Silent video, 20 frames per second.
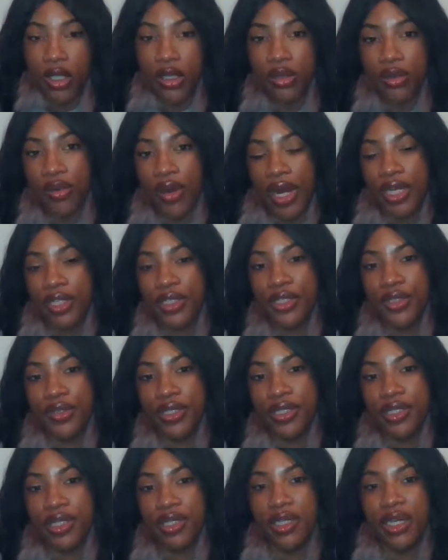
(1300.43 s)
Gratitude
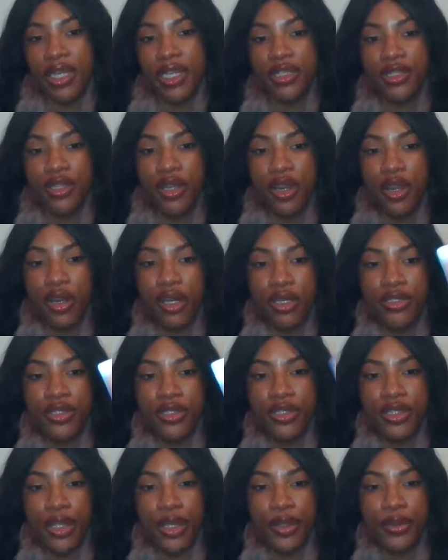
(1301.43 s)
is the next card.
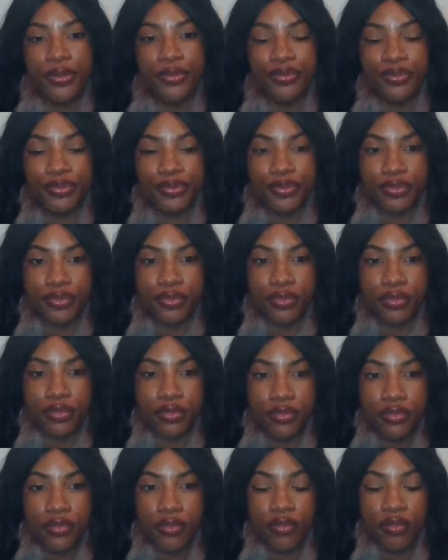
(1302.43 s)
So,
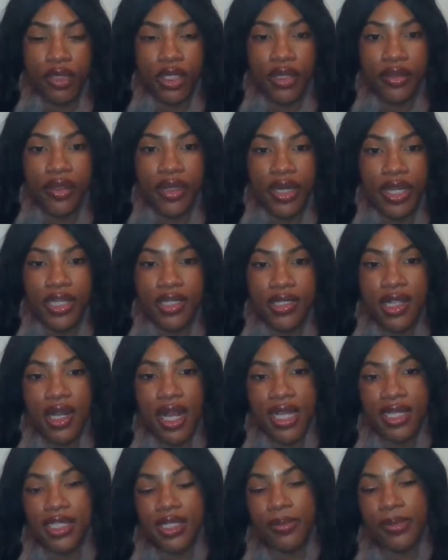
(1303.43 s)
there is a
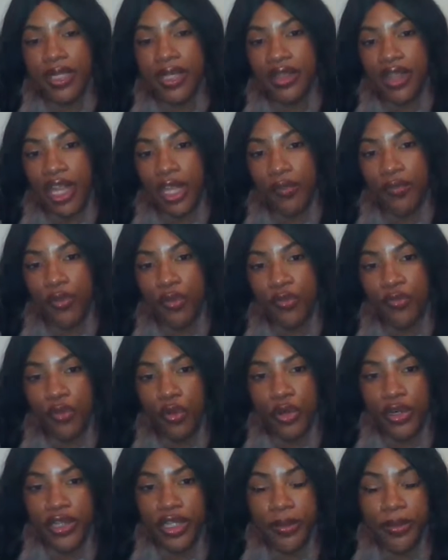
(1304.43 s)
lot to be thankful
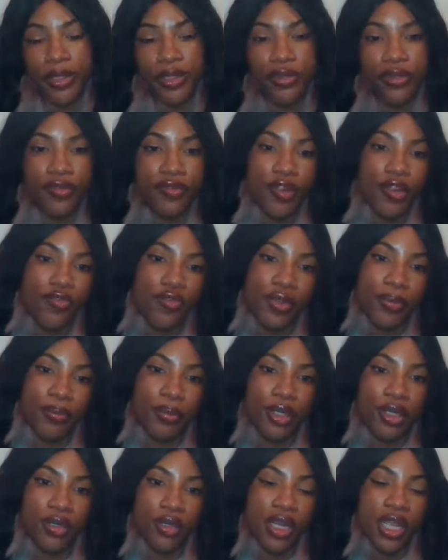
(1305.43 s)
for in the month of
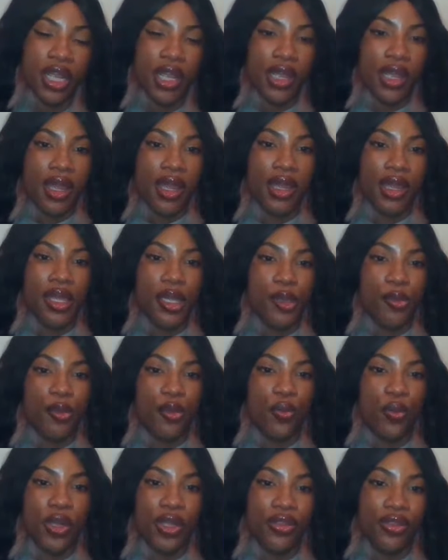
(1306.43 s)
November,
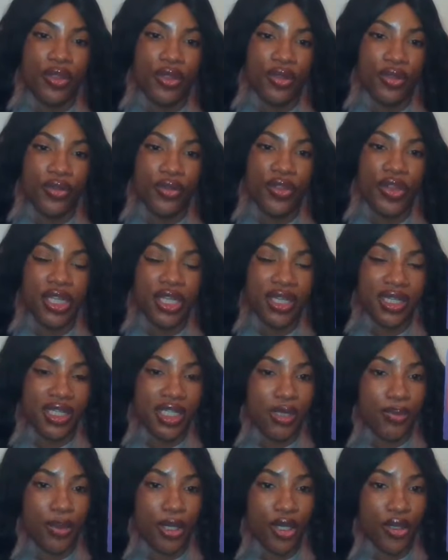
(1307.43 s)
whether the
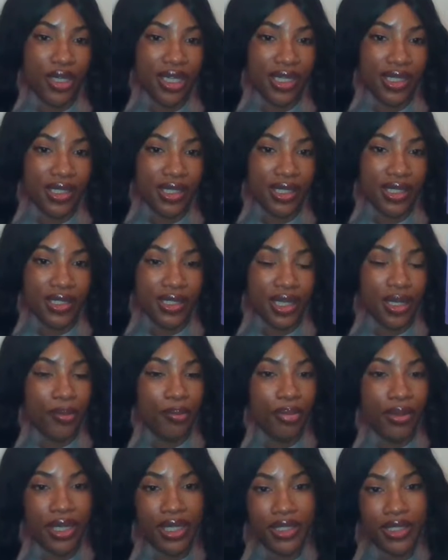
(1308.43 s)
experience is
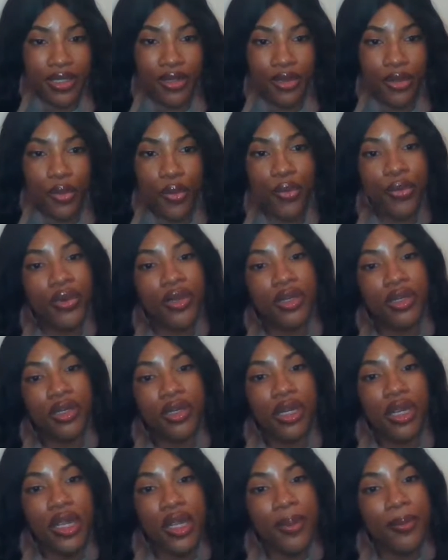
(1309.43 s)
unpleasant or
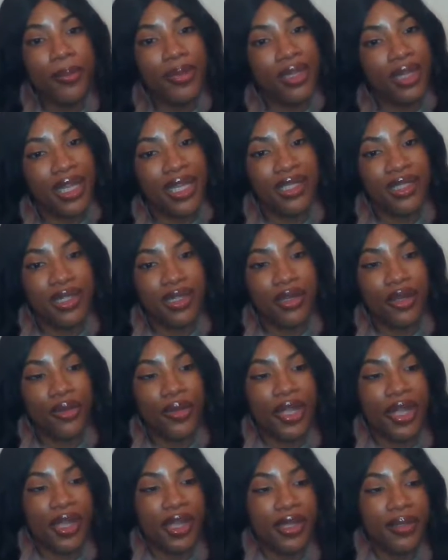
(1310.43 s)
pleasant,
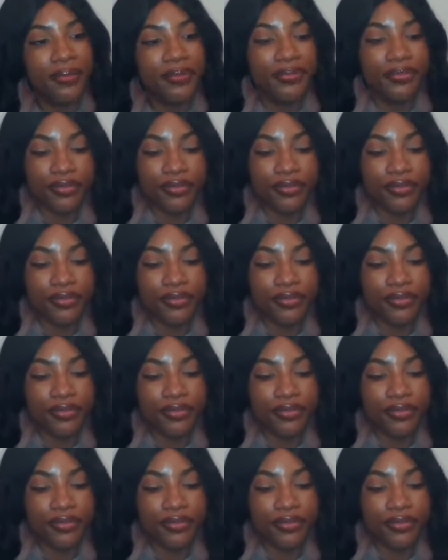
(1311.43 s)
okay?